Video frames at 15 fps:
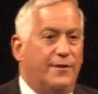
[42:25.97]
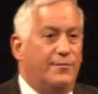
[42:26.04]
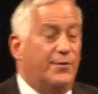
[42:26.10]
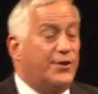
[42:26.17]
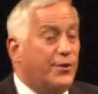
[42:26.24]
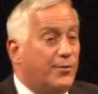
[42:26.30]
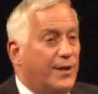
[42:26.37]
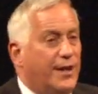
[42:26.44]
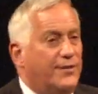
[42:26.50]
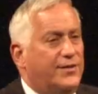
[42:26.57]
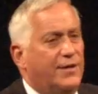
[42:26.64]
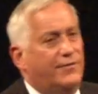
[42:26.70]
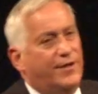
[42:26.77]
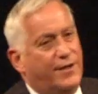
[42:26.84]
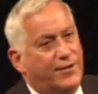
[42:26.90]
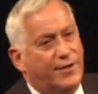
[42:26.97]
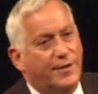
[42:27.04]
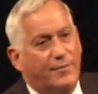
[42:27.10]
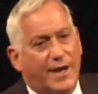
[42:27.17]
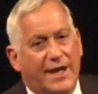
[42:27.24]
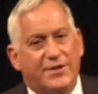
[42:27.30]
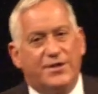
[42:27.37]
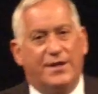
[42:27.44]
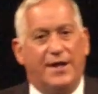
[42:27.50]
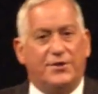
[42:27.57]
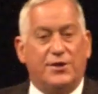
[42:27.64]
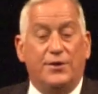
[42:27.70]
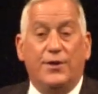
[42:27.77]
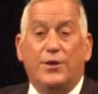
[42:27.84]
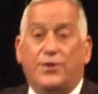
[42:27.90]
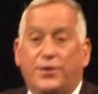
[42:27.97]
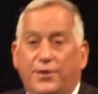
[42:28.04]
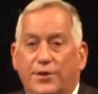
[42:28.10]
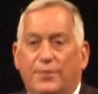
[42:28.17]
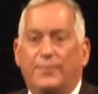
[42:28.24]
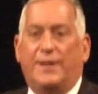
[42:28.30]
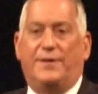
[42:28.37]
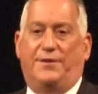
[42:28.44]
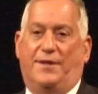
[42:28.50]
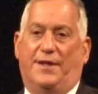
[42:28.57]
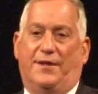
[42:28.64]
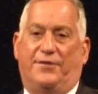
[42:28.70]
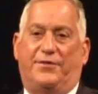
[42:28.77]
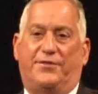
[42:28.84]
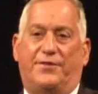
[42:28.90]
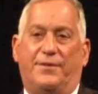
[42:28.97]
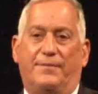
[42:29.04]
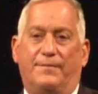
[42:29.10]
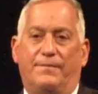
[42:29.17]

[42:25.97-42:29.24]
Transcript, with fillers: but the creativity, the imagination, the humanness